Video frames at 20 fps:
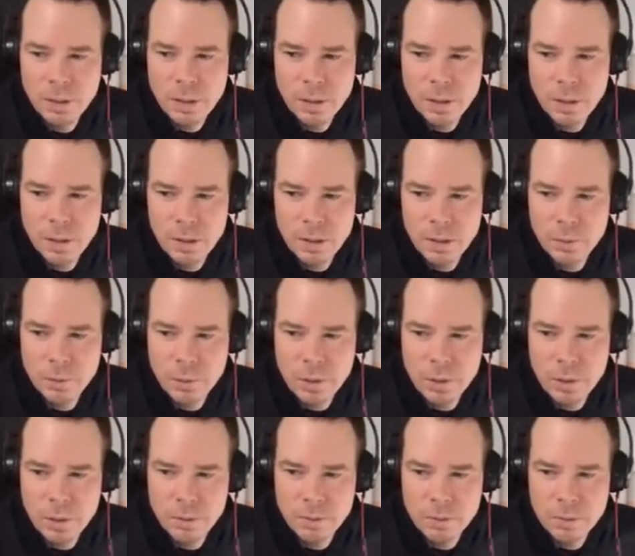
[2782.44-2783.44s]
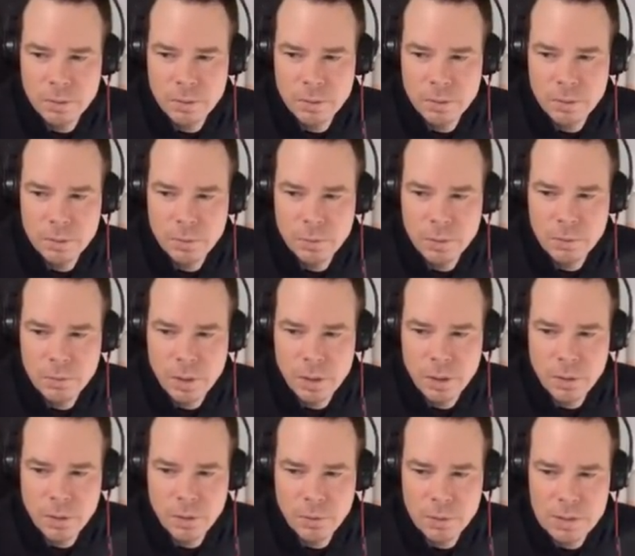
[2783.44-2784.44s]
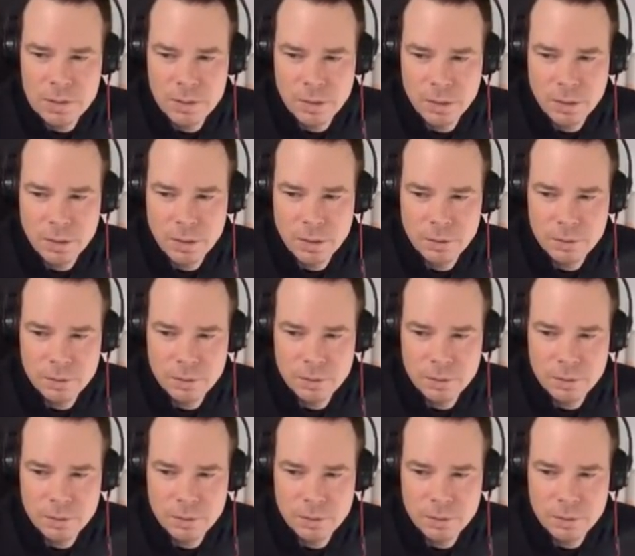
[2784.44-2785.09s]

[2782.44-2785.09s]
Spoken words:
And there we go. We've got our 3-cycle,